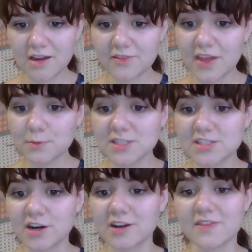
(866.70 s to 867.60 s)
Then we'll
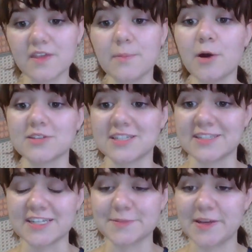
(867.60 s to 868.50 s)
start the
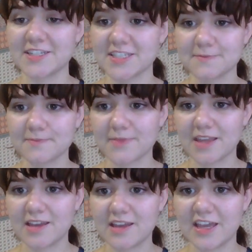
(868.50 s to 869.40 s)
post-assessment.
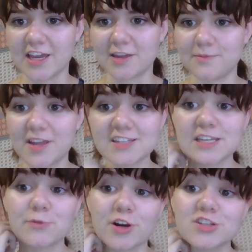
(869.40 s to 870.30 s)
And because
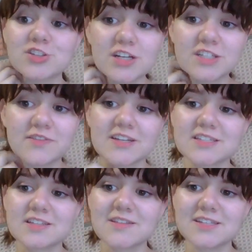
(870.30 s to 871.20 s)
I'm more
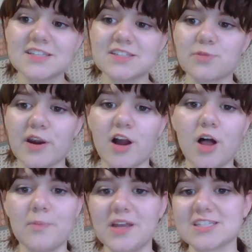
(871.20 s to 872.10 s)
constructivist, this is where
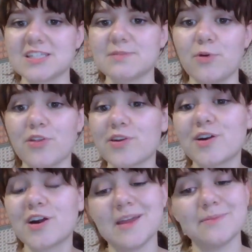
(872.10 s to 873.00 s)
I'll base both
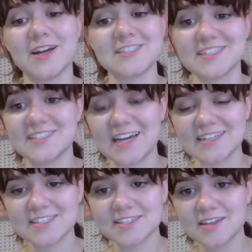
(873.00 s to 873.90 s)
her and my
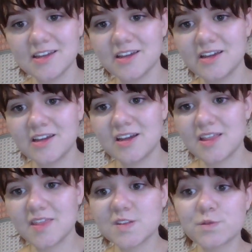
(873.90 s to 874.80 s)
success.
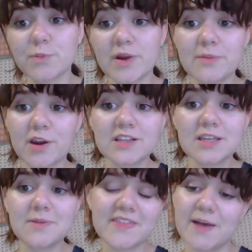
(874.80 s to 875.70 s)
This will primarily
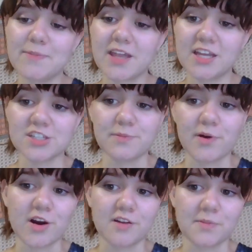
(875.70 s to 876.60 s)
be the application
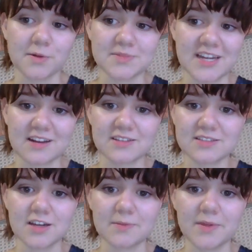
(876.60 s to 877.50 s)
part of Bloom's
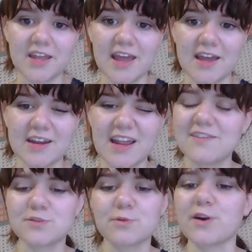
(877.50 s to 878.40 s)
taxonomy, and
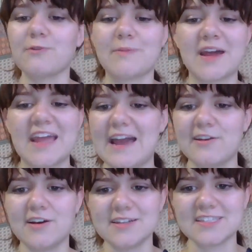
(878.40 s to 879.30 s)
afterward we might add
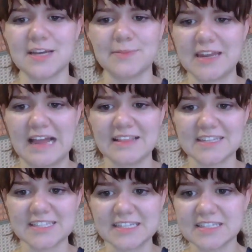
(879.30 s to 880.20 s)
on some
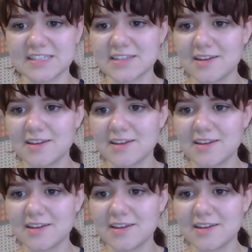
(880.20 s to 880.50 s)
analysis.